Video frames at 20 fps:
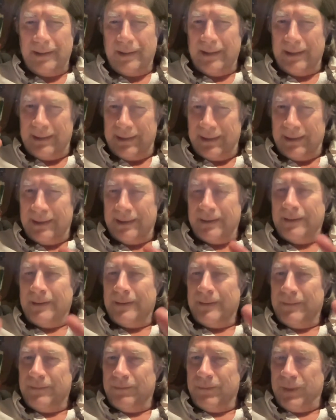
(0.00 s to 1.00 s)
And yet
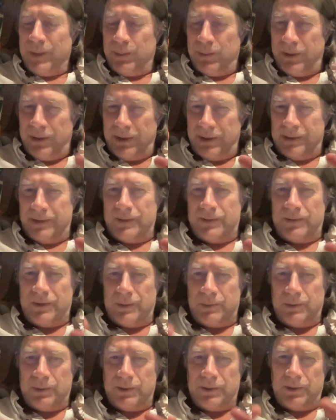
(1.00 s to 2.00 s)
the product
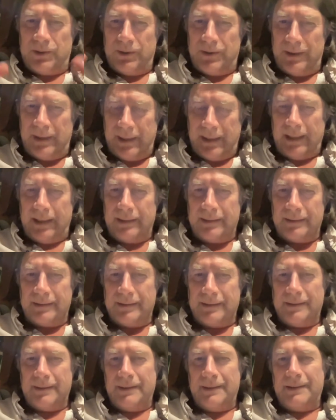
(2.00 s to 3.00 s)
description could act
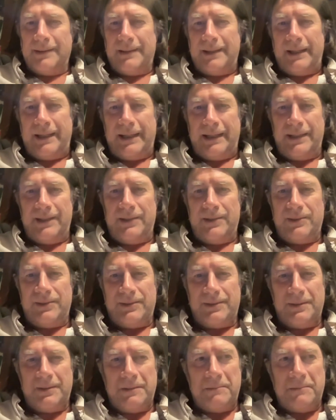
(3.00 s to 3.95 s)
as